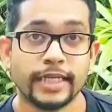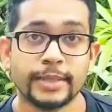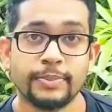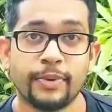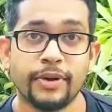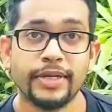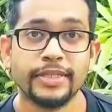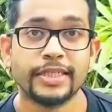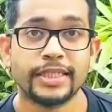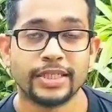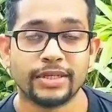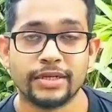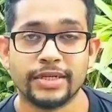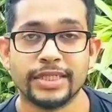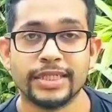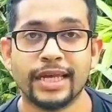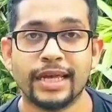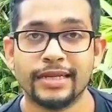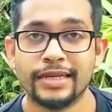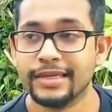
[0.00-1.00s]
point is
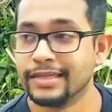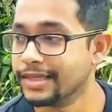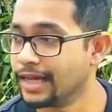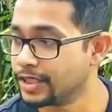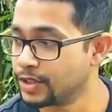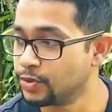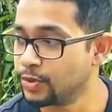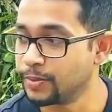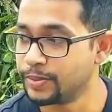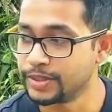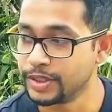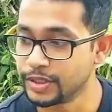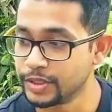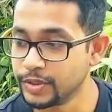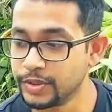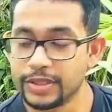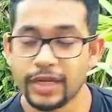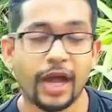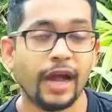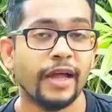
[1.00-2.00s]
understanding that sweet
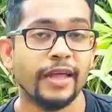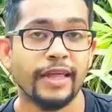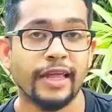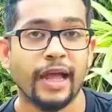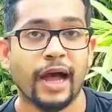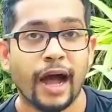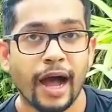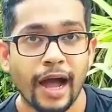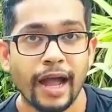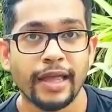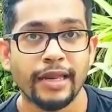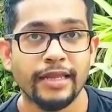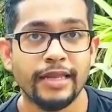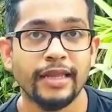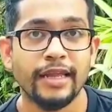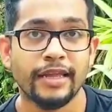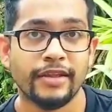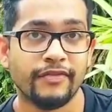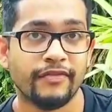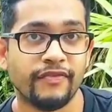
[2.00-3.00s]
potatoes are a
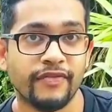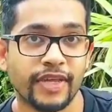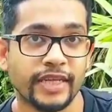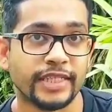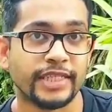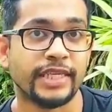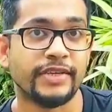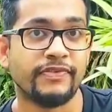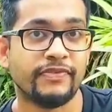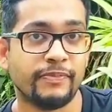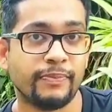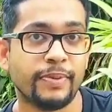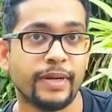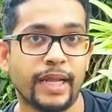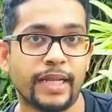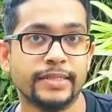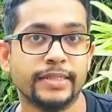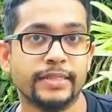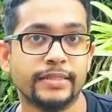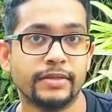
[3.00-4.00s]
highly invasive
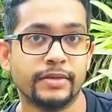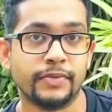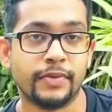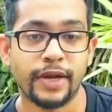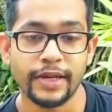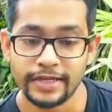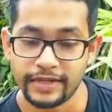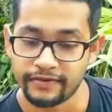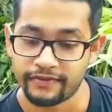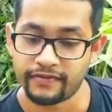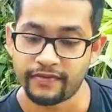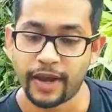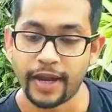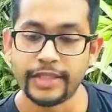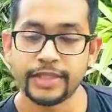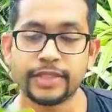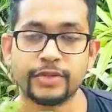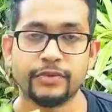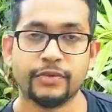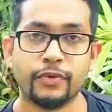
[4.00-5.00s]
plant. All right, the
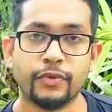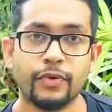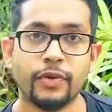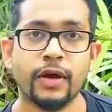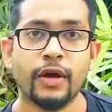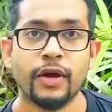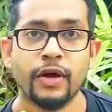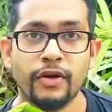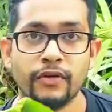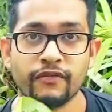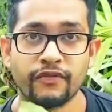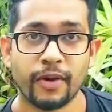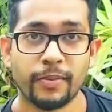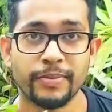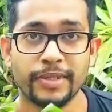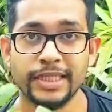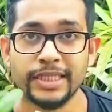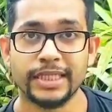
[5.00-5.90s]
vines that grow from these